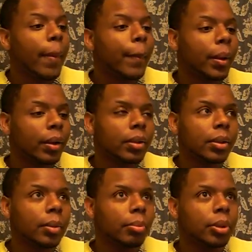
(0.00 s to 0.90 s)
But
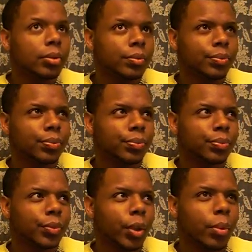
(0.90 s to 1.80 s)

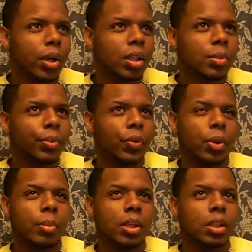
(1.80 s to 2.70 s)
Rihanna's performance,